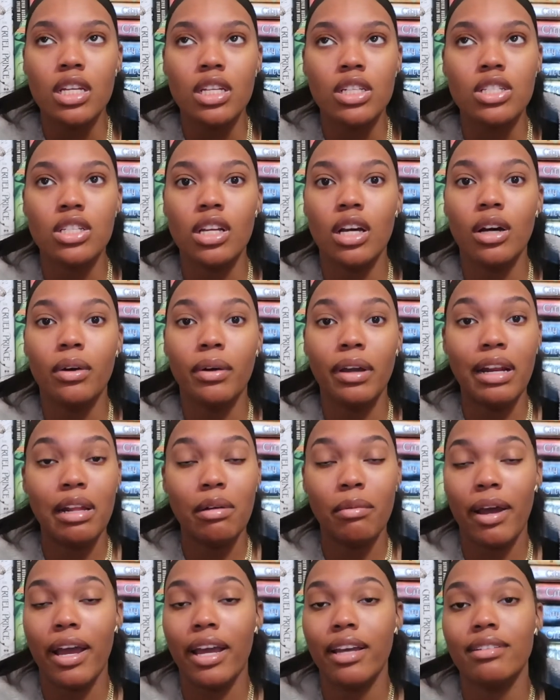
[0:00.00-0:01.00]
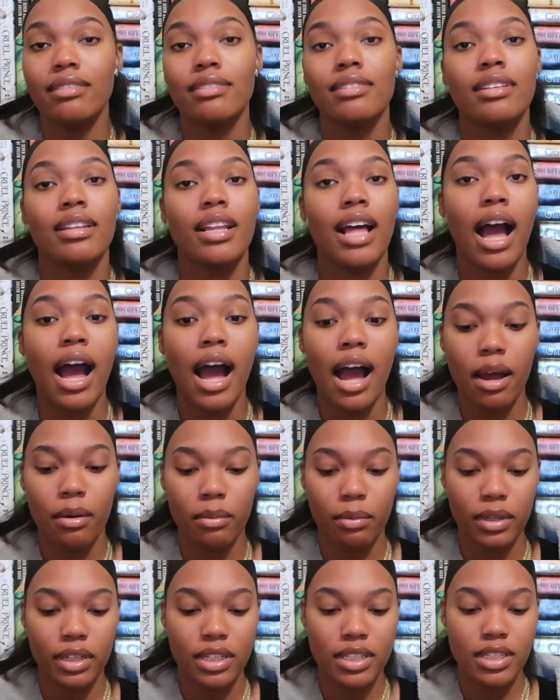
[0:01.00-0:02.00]
So anyway, I
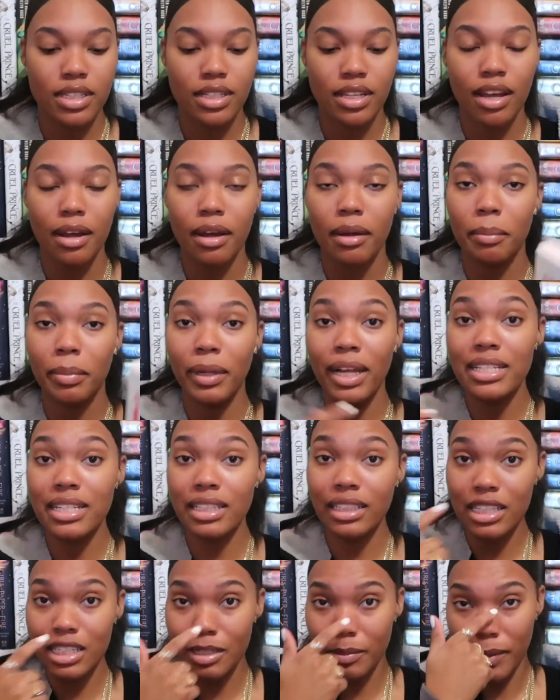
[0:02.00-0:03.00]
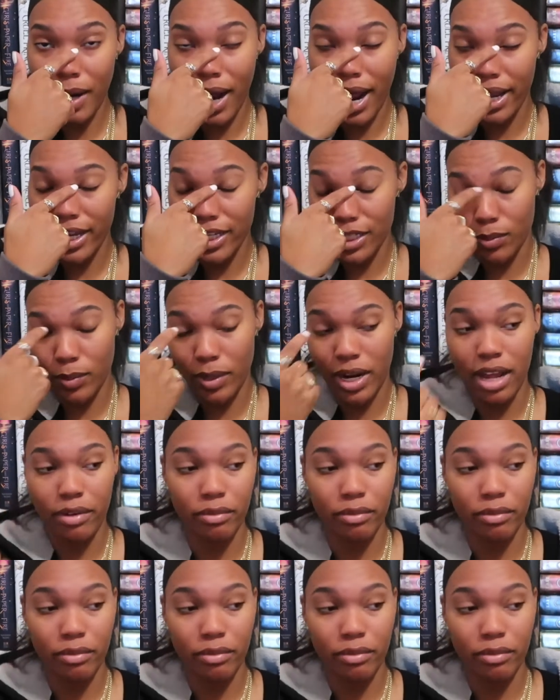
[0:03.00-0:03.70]
was pleasantly surprised when I